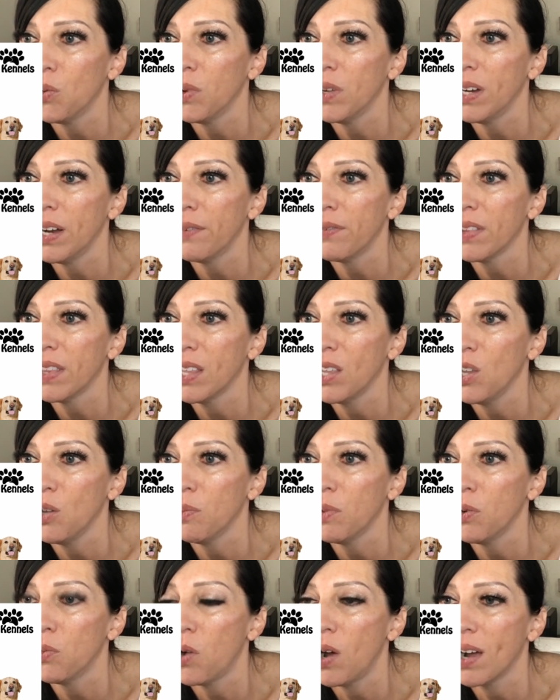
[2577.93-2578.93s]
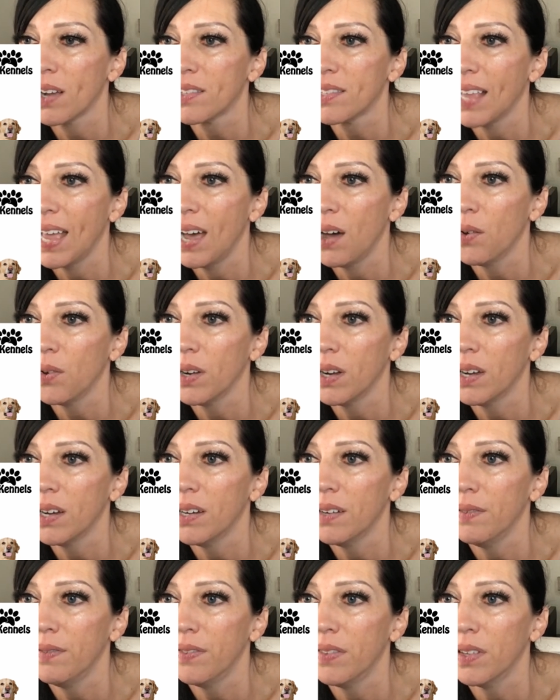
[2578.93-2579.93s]
whenever the human walks out
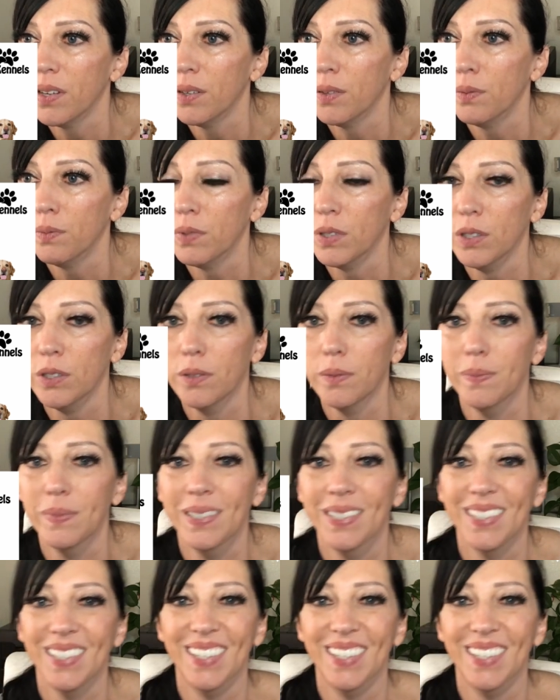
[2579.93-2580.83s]
of the room?